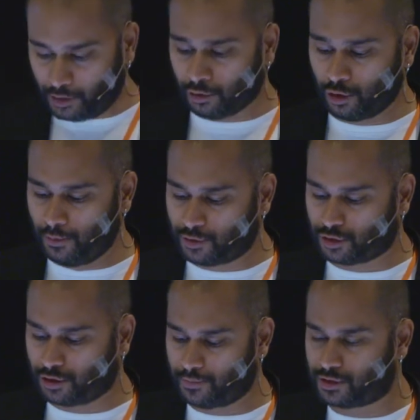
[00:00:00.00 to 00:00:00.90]
Global
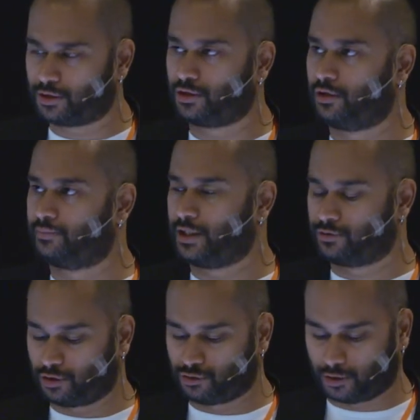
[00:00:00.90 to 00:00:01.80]
Commission
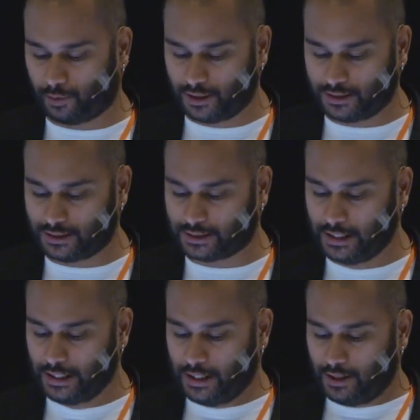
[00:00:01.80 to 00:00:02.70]
on Drug Policies.
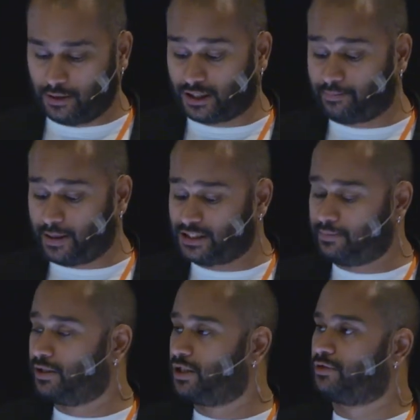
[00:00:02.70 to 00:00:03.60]
And capacity
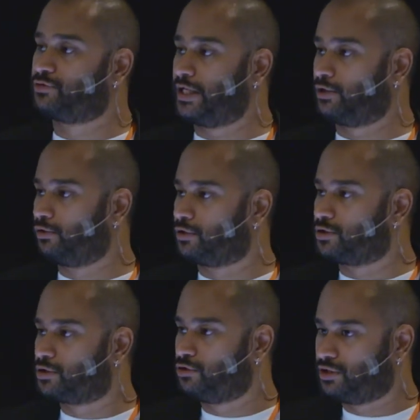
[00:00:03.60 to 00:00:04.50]
building of
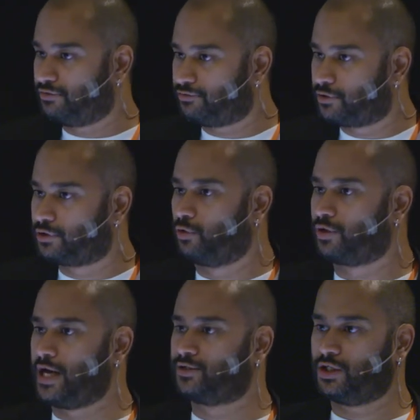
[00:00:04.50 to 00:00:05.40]
stakeholders, so different
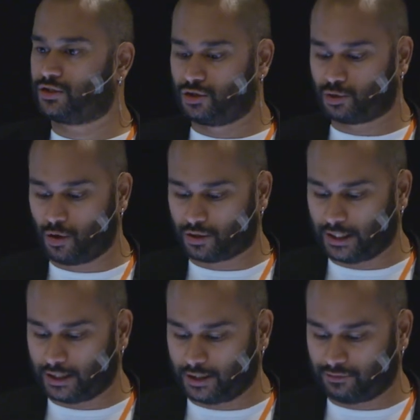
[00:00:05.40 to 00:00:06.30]
organizations
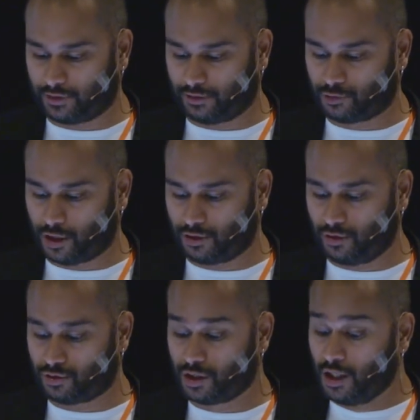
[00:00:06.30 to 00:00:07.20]
working in the field of drug
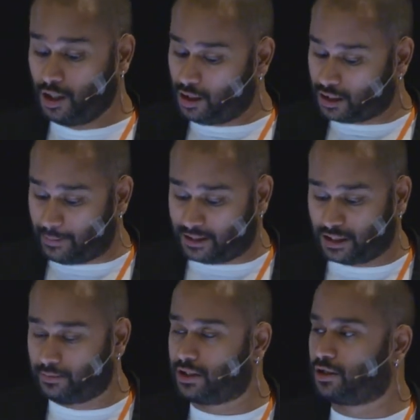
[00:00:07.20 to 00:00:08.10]
use,
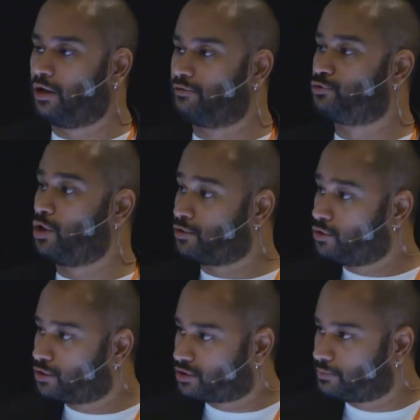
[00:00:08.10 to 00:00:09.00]
capacity building of drug
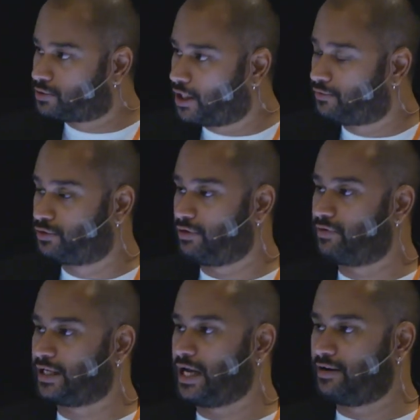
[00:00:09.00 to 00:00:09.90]
users themselves so that
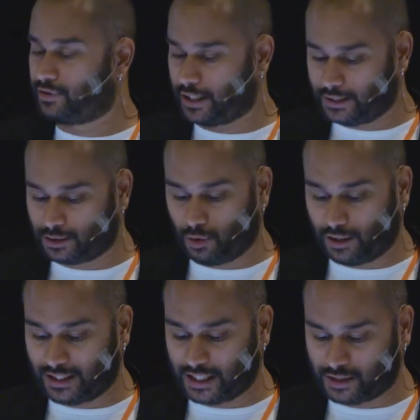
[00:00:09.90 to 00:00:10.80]
they can advocate as
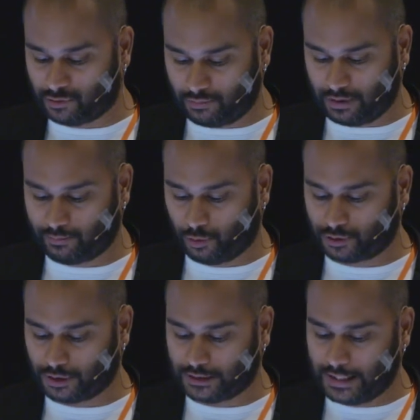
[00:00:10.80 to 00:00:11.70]
well is extremely
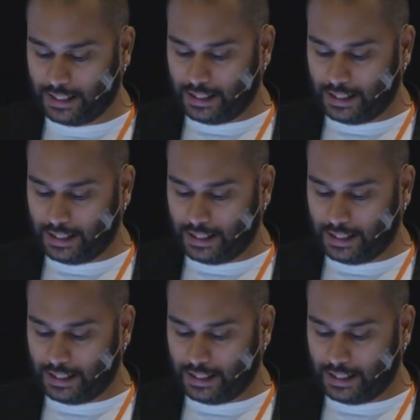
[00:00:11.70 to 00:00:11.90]
important.